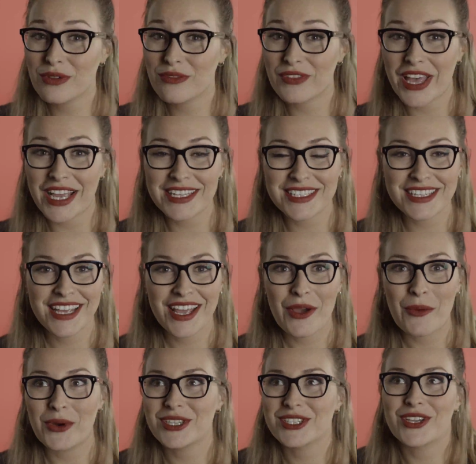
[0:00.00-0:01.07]
reflect
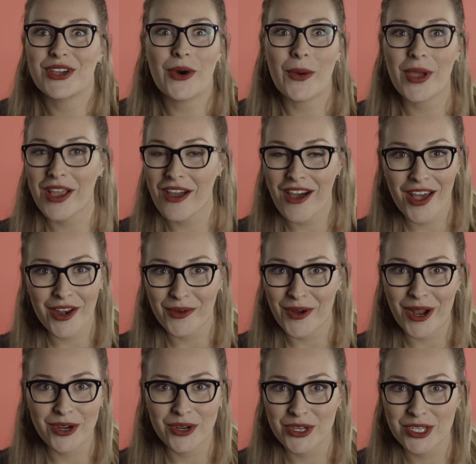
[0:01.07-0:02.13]
what's going on
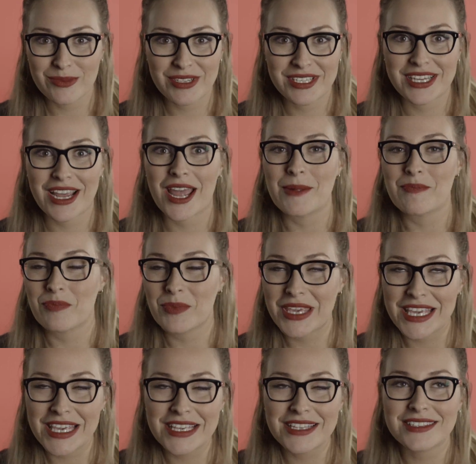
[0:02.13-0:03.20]
around Christmas time
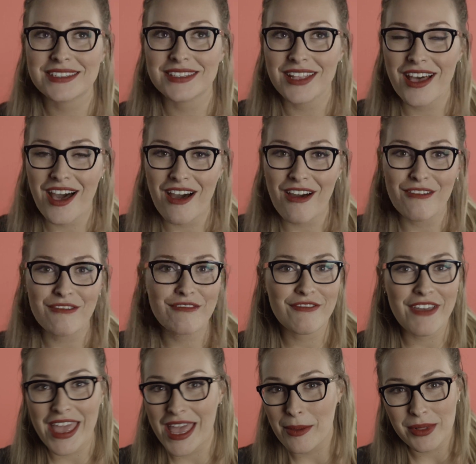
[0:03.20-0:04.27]
peace, love,
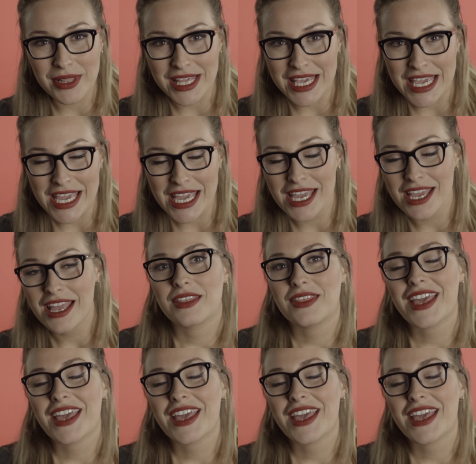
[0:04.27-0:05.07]
family.